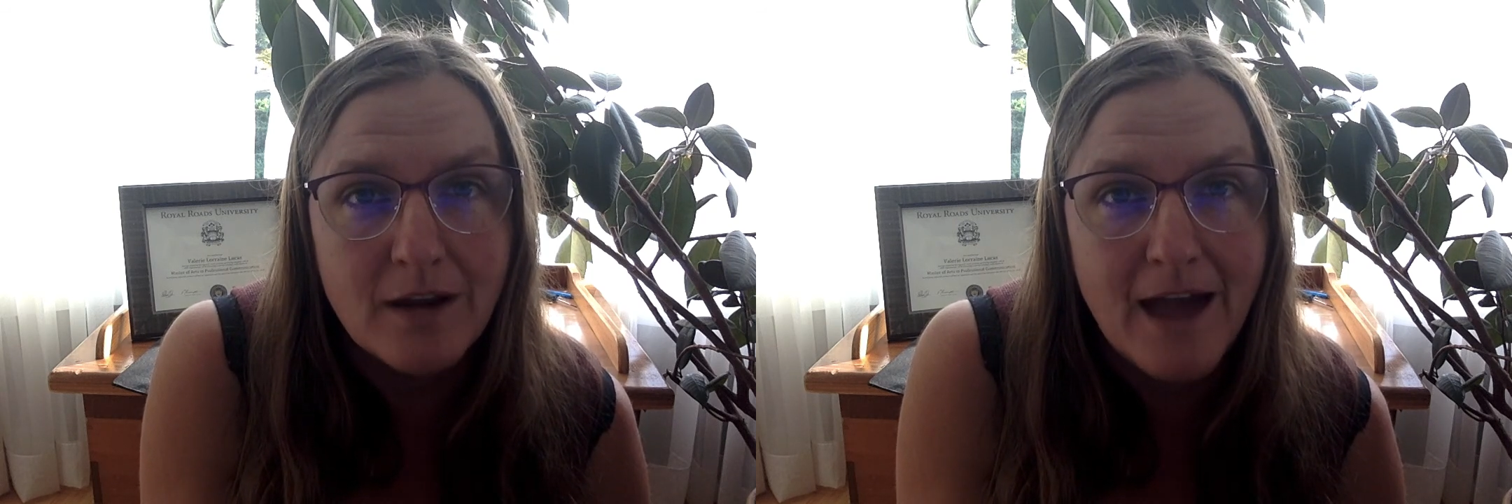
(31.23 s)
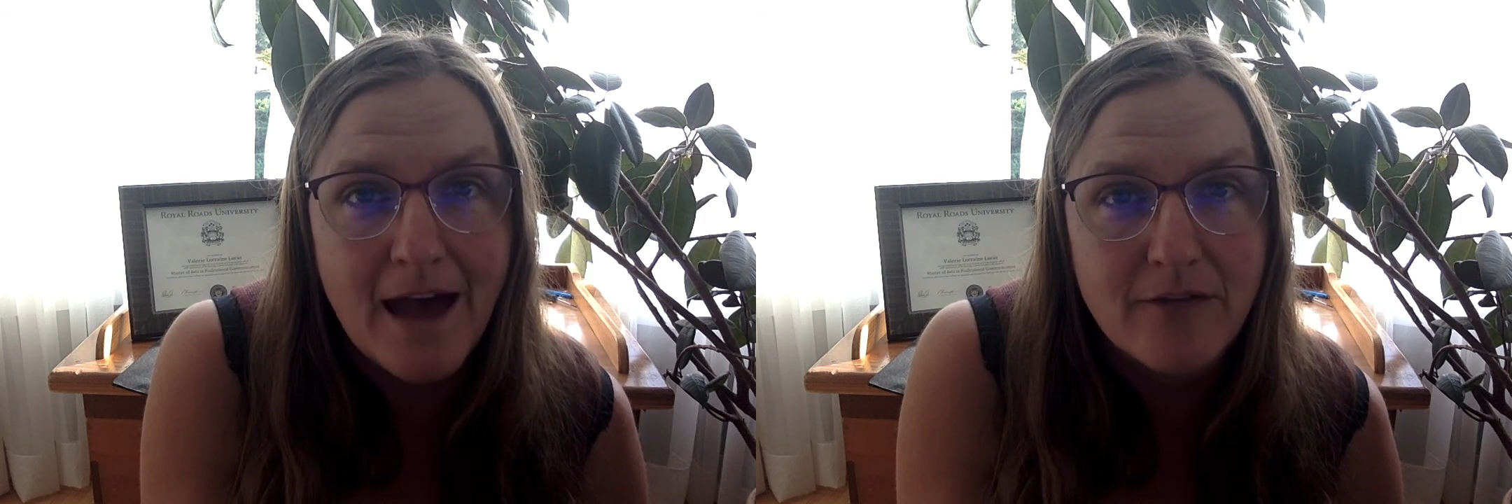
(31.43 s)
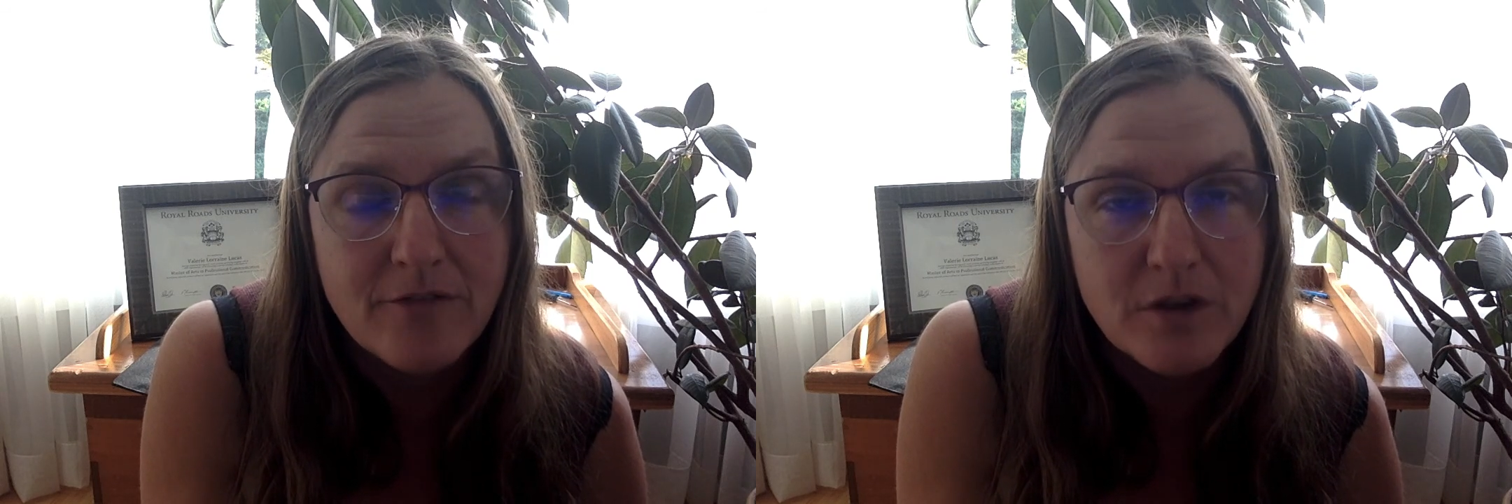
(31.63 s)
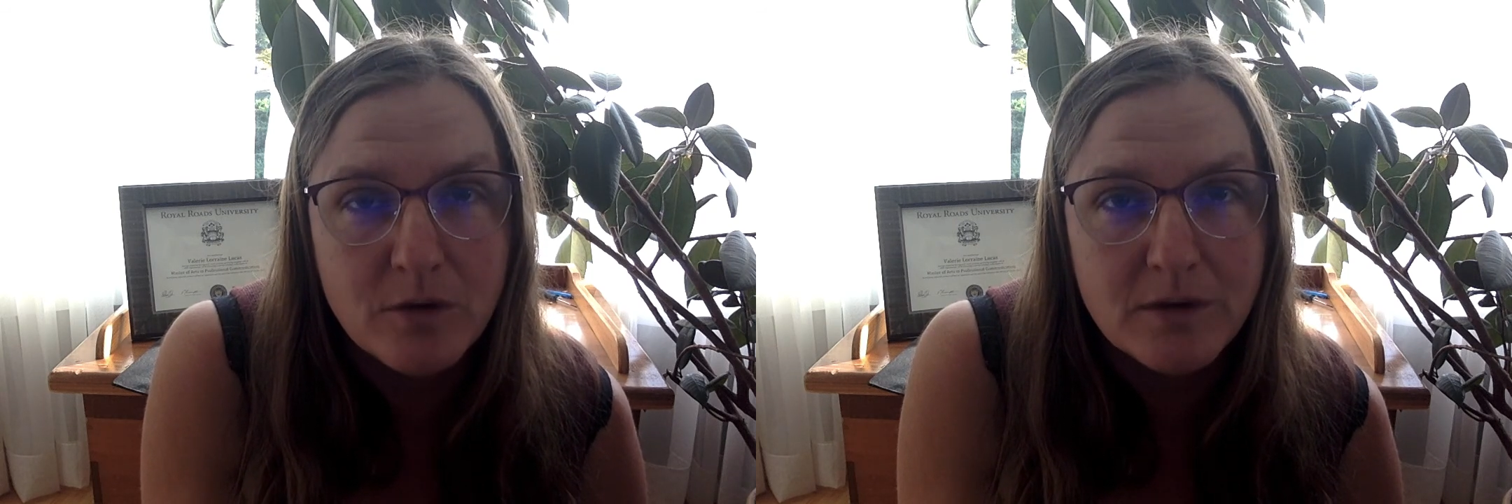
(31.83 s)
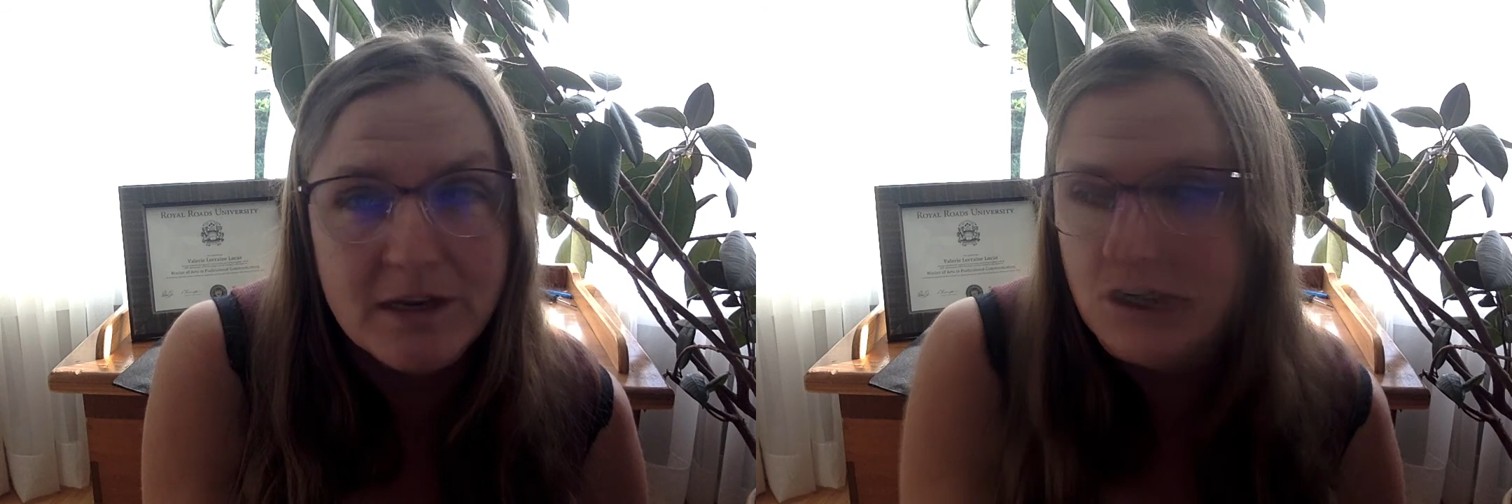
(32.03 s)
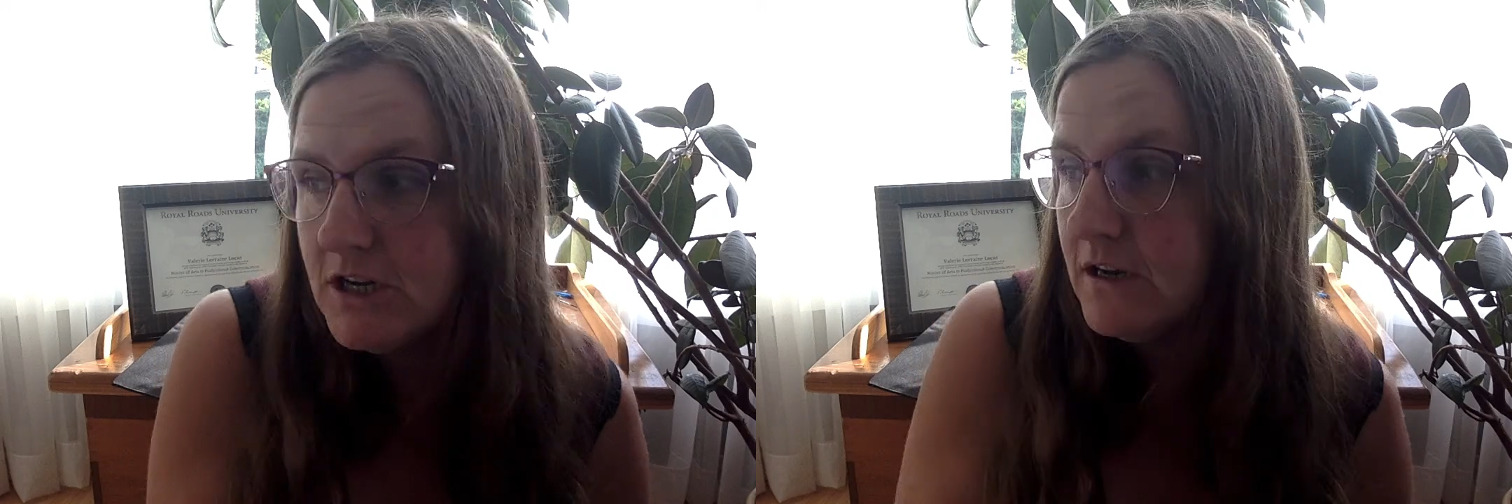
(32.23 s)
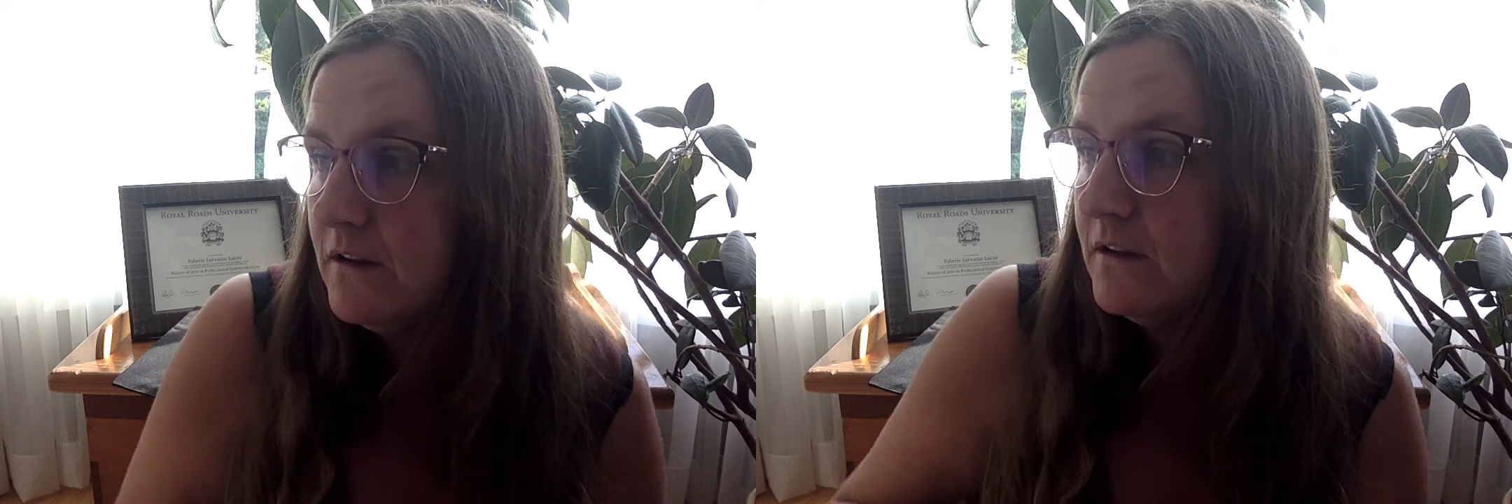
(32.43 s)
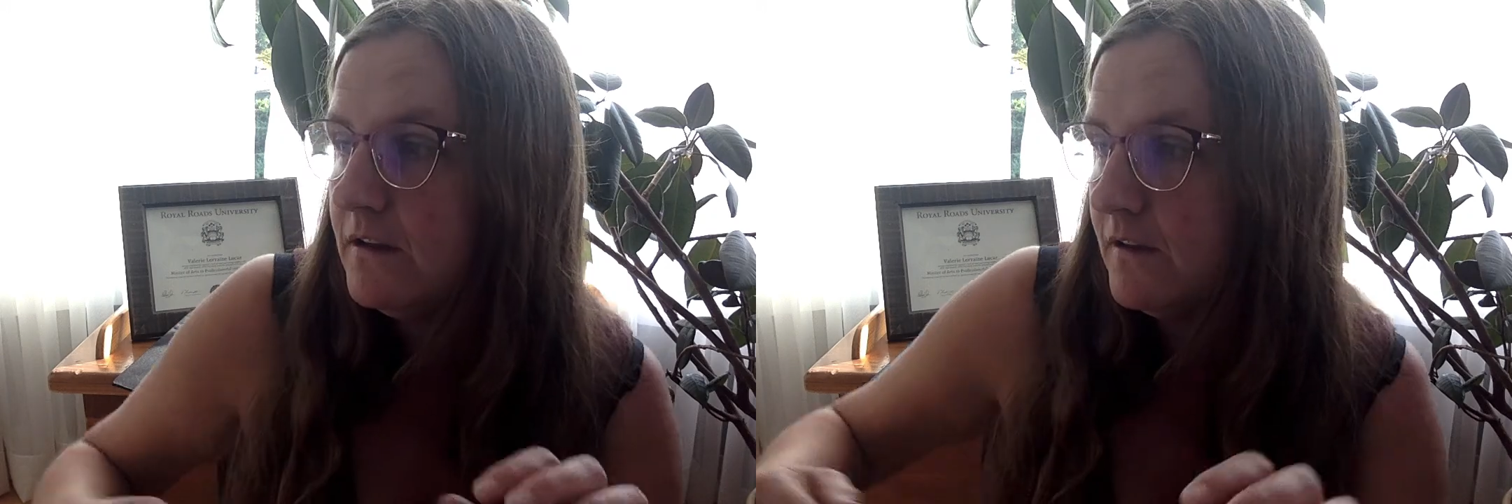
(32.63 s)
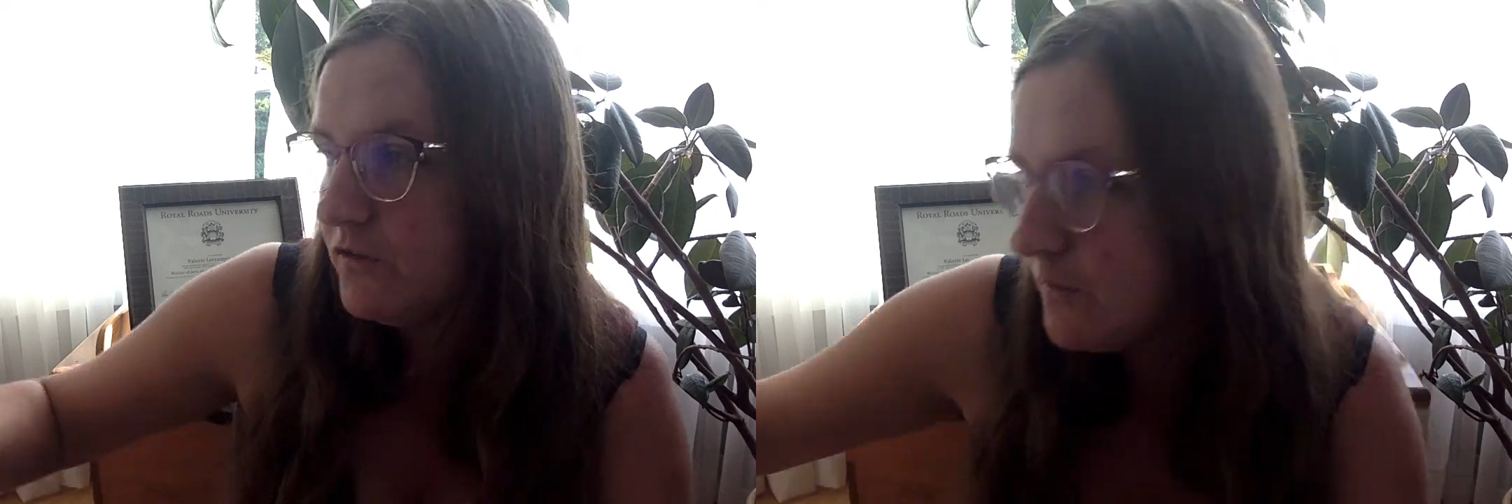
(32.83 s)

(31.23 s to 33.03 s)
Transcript: have the new edition, if